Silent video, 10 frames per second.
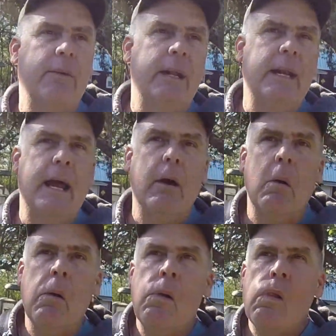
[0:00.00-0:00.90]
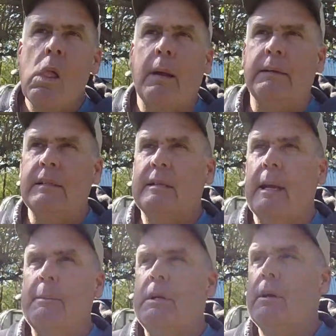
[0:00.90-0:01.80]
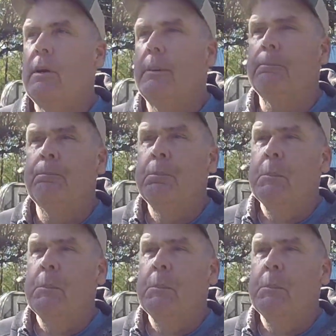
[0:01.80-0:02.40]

right now at this time of year and